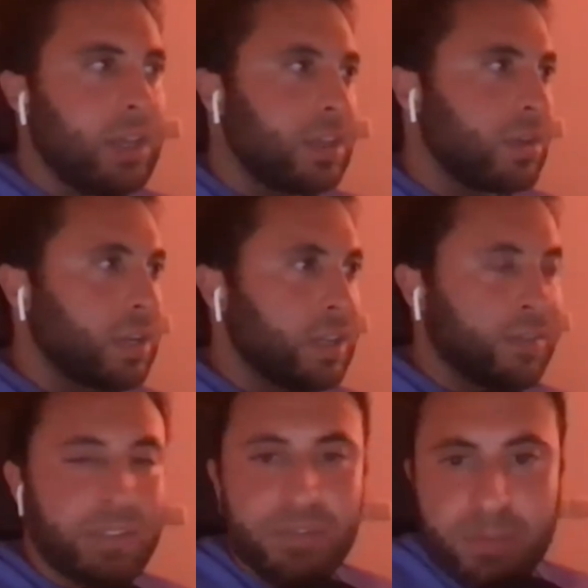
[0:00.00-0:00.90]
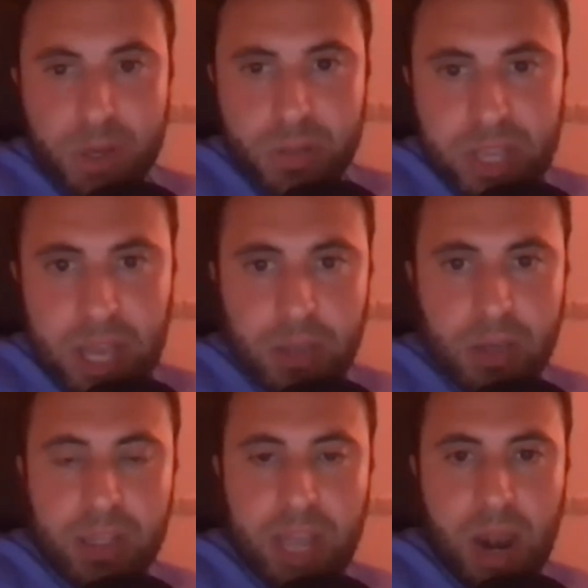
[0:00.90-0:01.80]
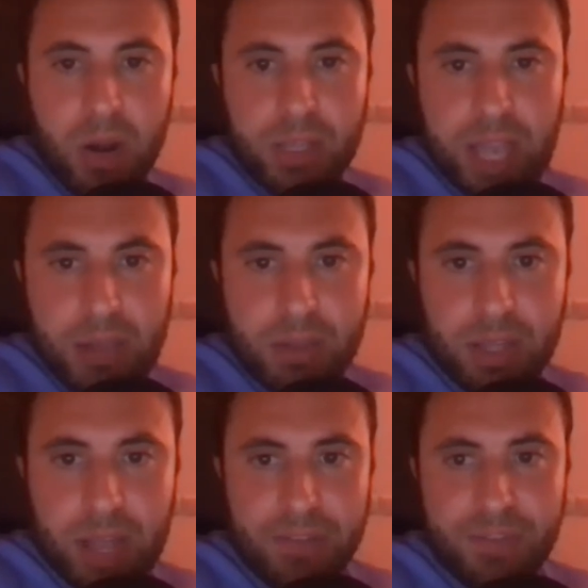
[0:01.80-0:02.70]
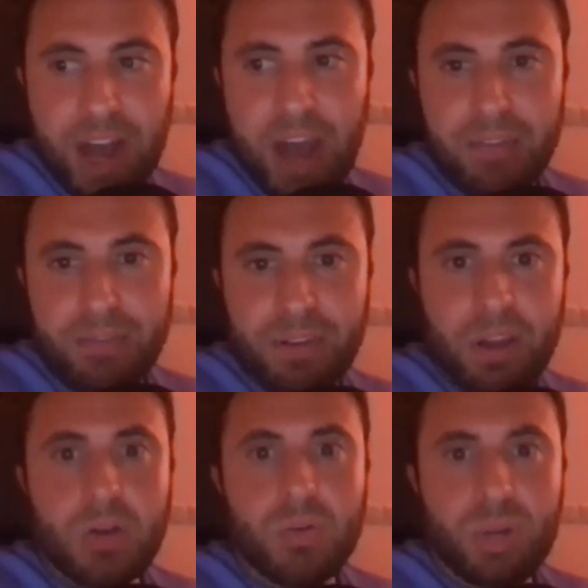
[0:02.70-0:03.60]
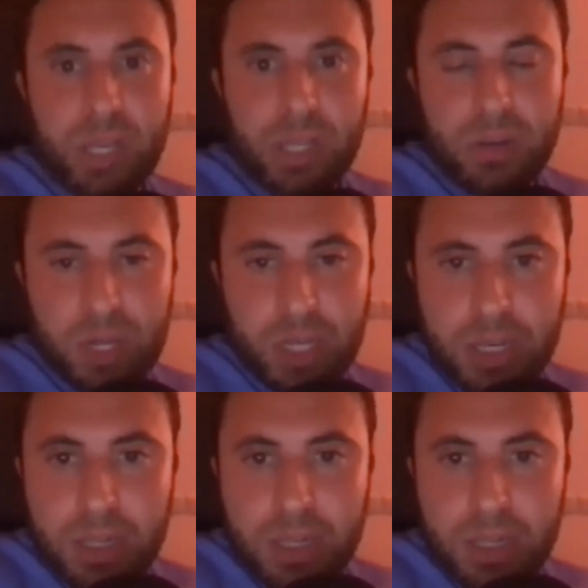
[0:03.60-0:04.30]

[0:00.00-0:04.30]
and even from those 10, you can narrow it down to like 5, really